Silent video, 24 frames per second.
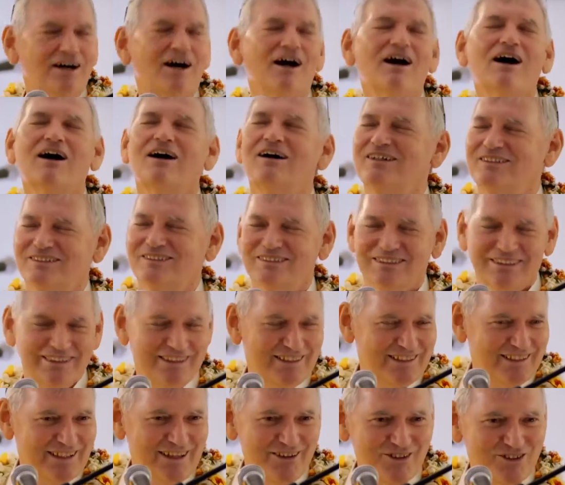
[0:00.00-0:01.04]
Oh,
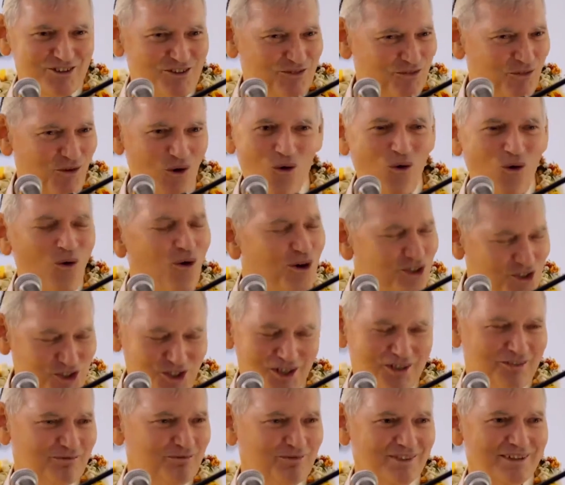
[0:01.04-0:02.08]
that was
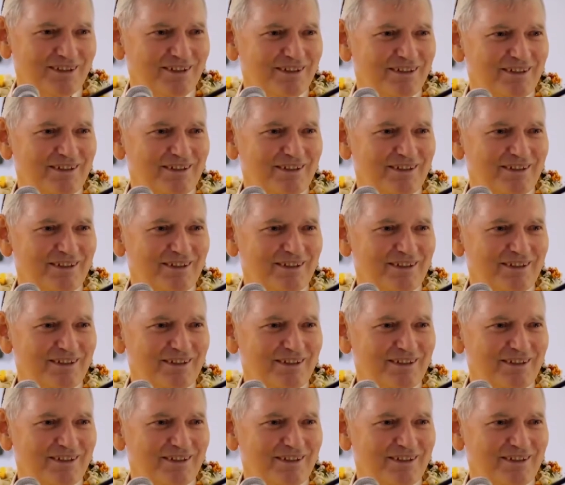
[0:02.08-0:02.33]
awesome.